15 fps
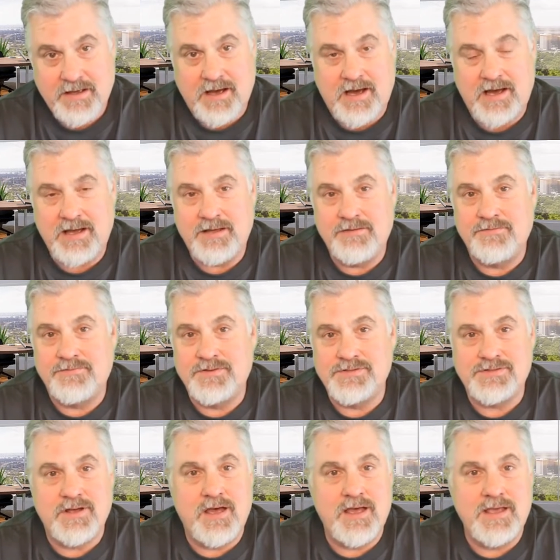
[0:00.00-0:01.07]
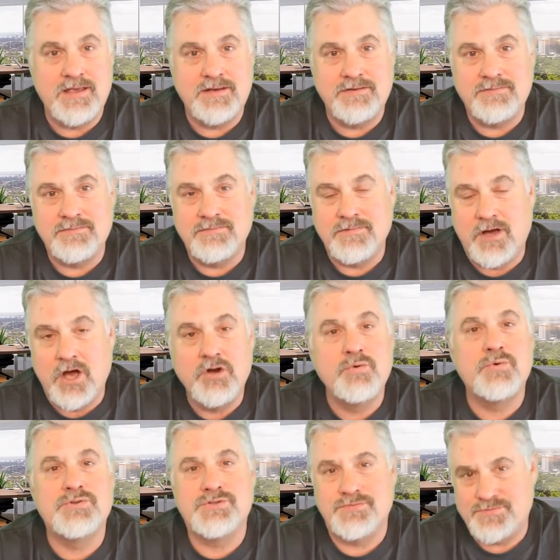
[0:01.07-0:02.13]
I've designed
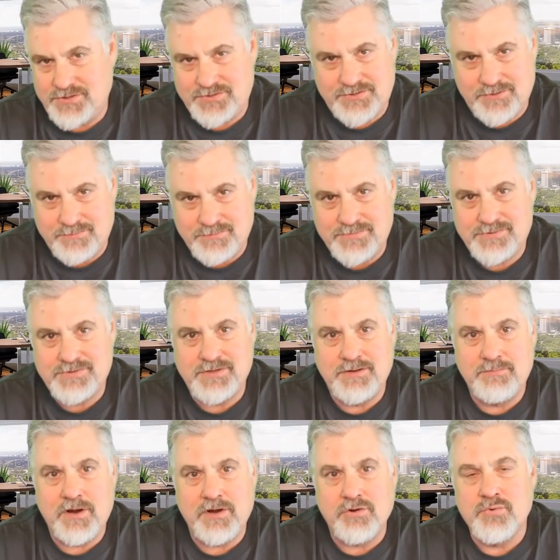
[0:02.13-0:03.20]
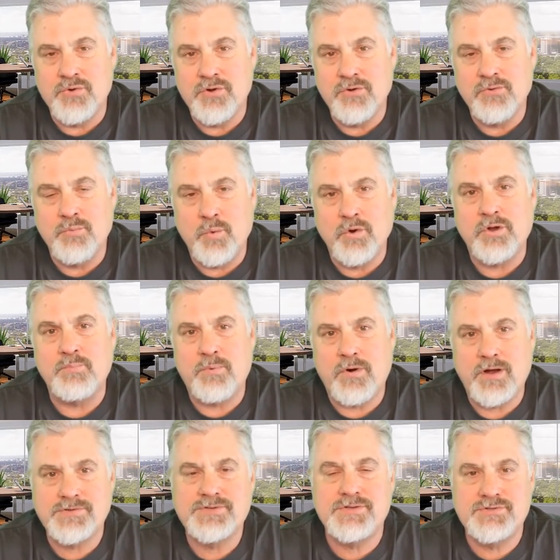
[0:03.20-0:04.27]
hundreds of systems in my career working
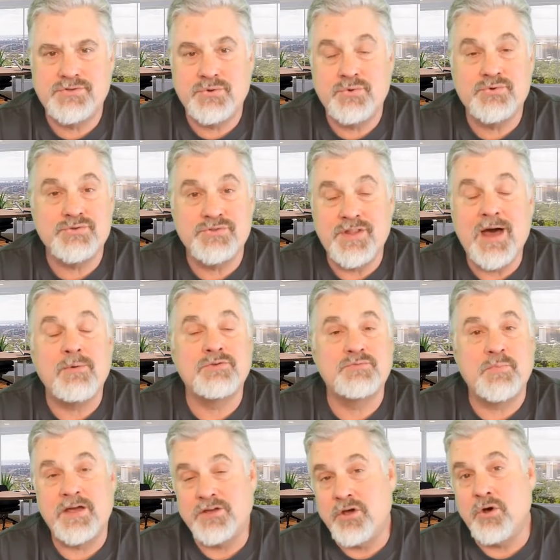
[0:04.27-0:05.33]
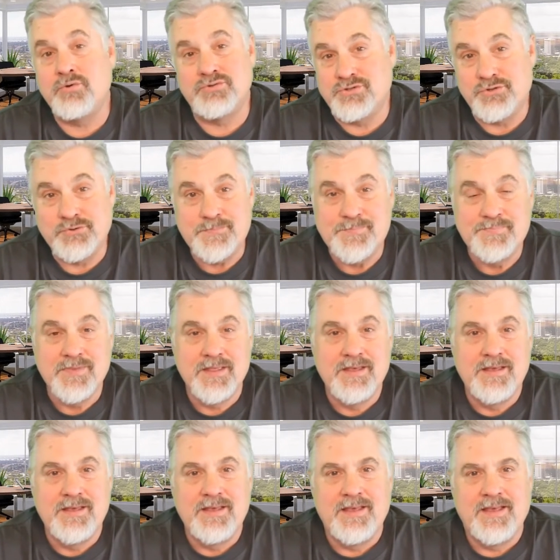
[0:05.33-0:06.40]
process chillers, and that was my go to.
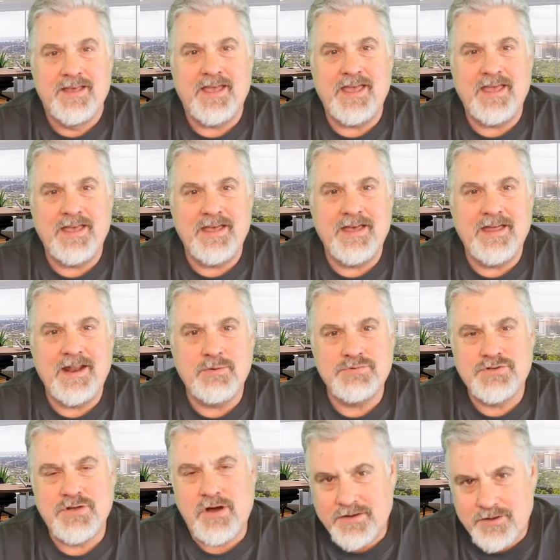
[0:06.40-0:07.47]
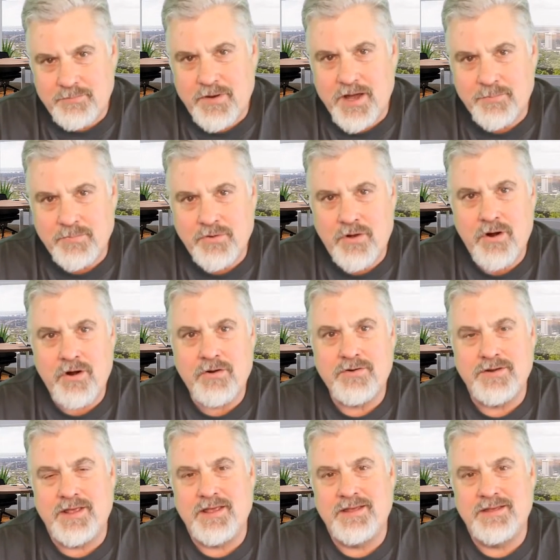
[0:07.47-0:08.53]
And I was talking to Mike
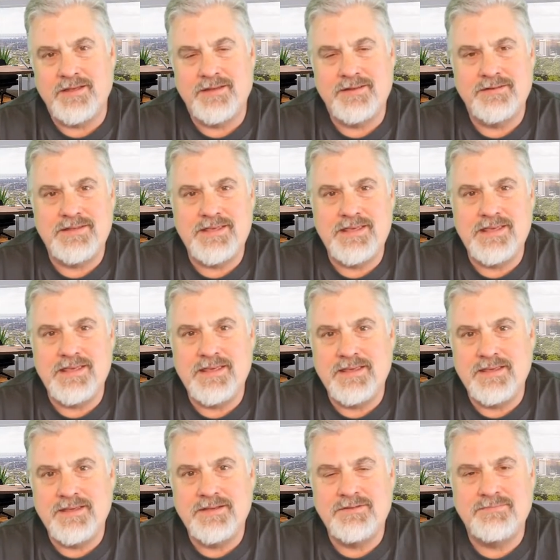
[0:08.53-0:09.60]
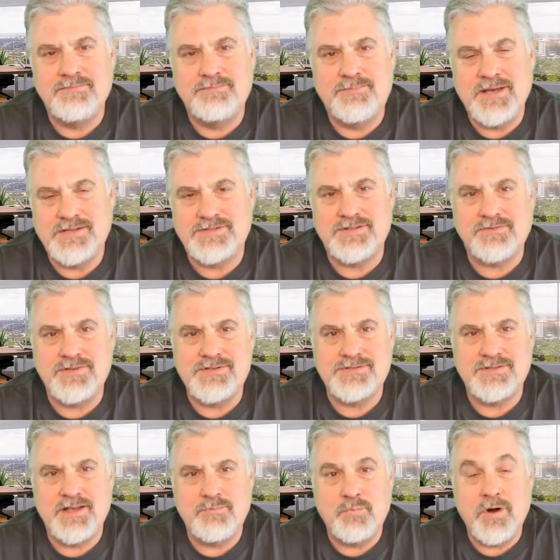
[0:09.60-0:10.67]
Millard, and he basically
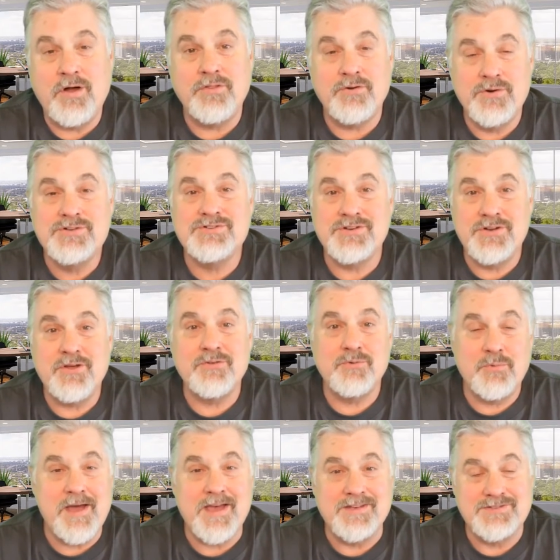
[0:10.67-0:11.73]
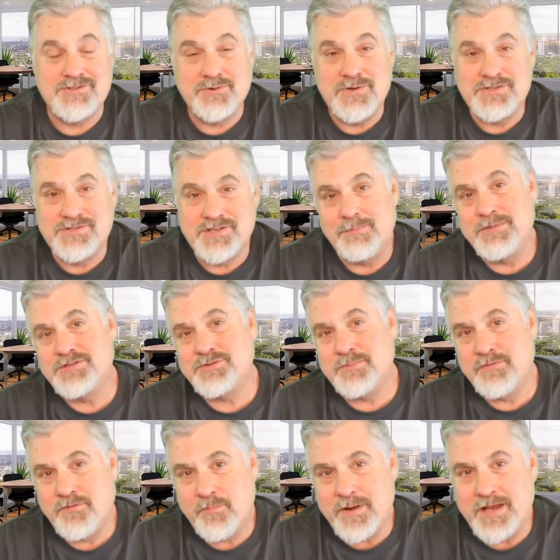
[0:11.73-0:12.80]
said, Well, there is another way. So he sent me some
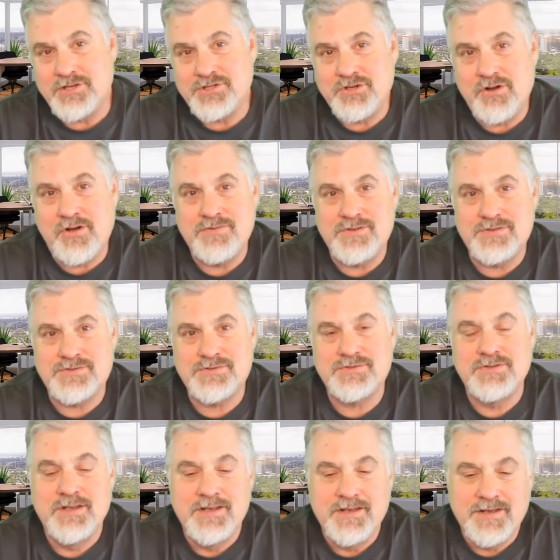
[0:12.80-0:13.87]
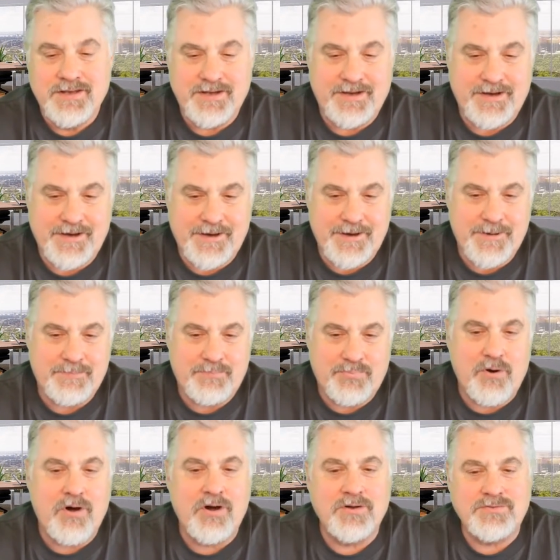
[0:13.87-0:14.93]
information on this um,
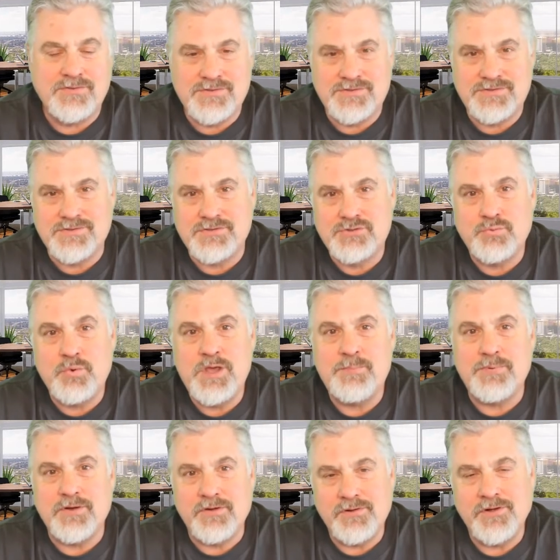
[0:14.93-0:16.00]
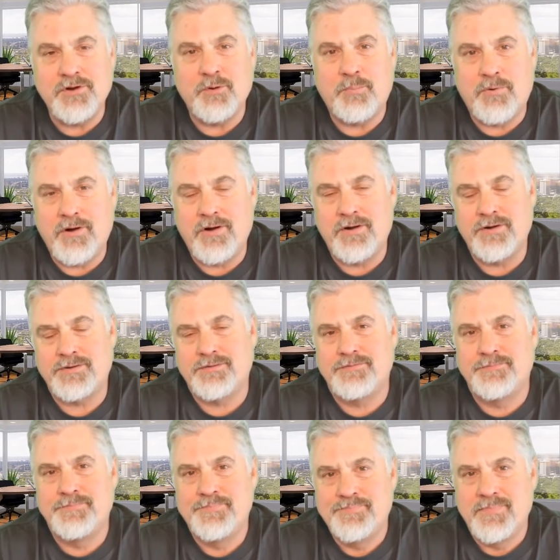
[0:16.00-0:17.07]
product, this Sweep Clear product.
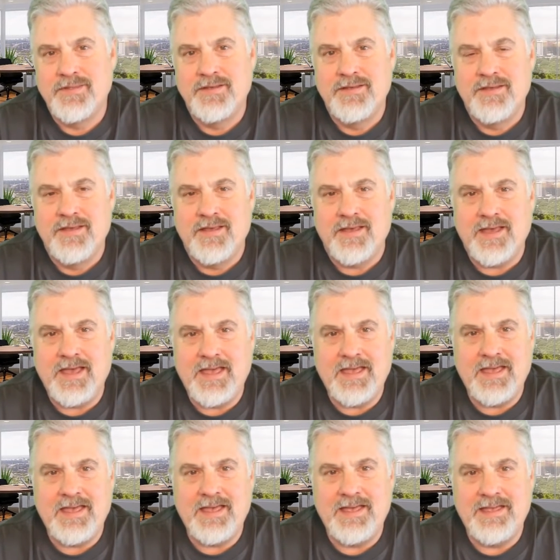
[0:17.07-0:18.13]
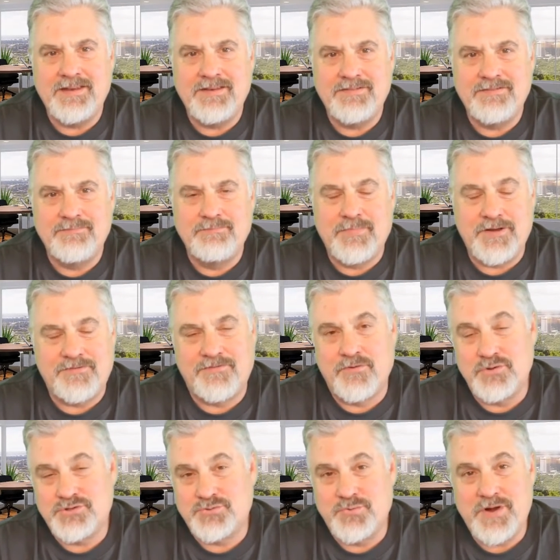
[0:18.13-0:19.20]
And my
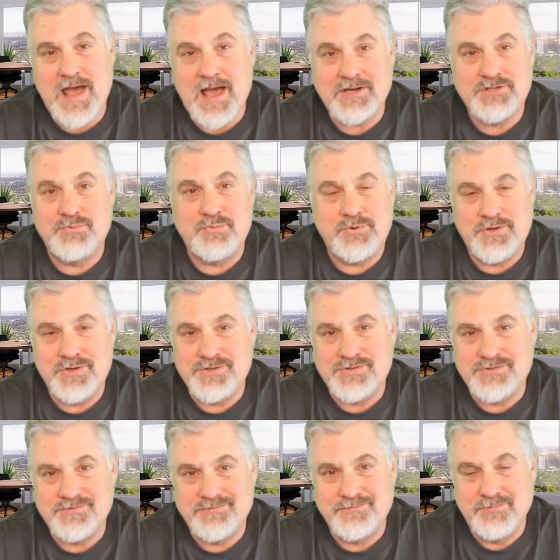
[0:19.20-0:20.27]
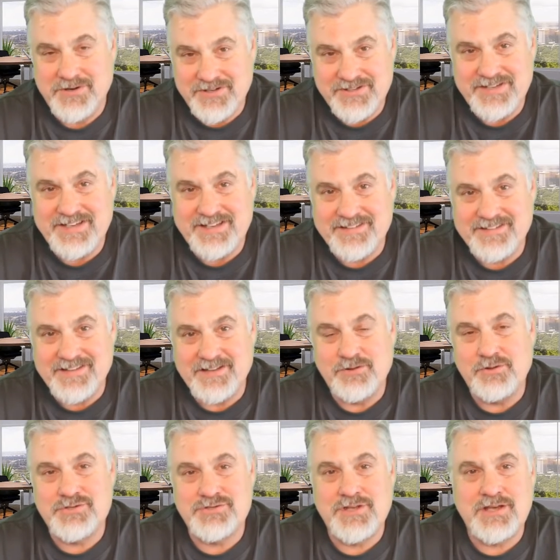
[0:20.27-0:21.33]
first reaction was, Really? It
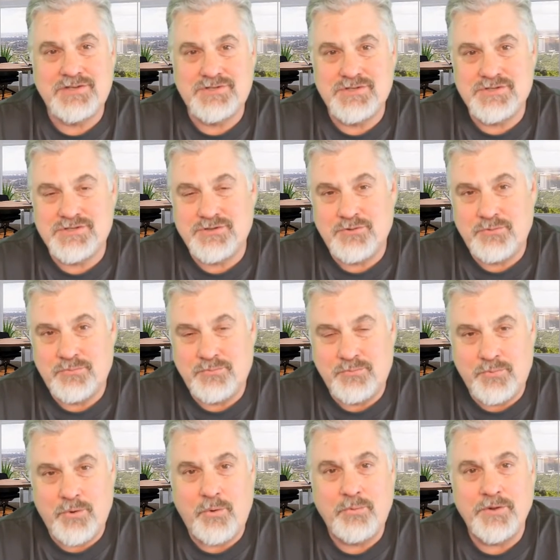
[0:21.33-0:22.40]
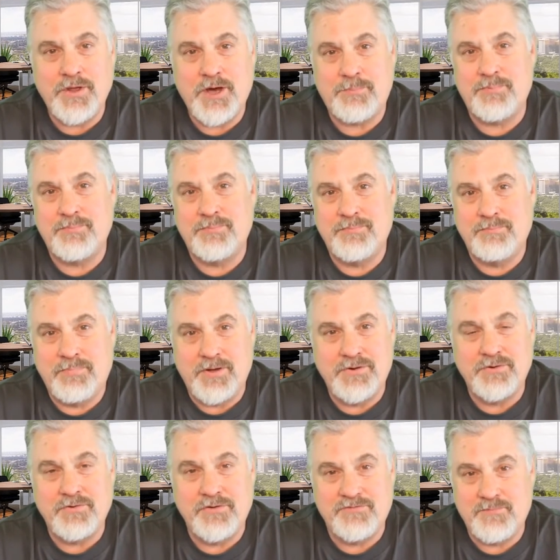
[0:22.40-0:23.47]
looks like just a rolled up
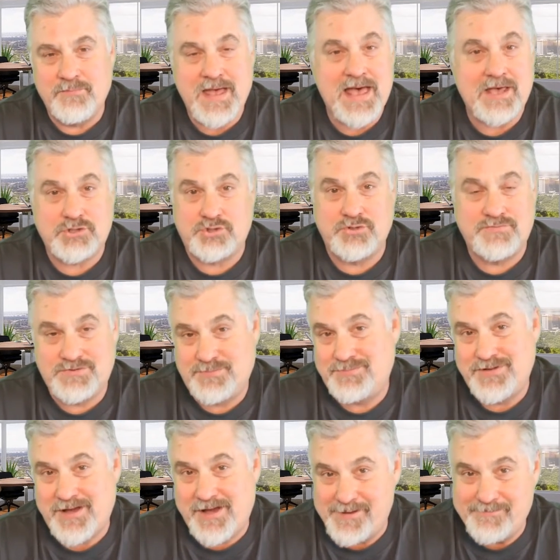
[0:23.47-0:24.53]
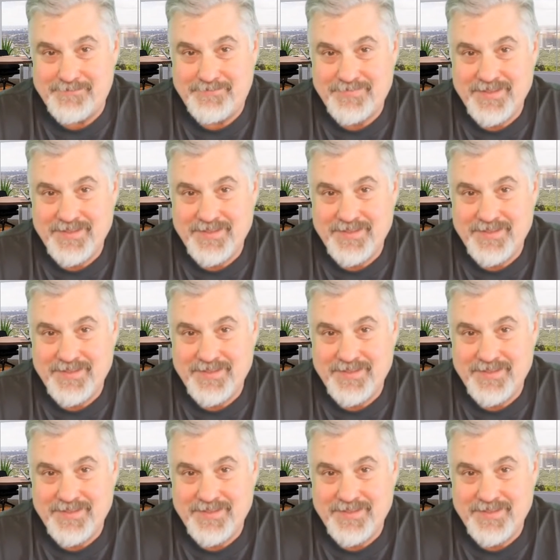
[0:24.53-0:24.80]
bundle of mesh of some type.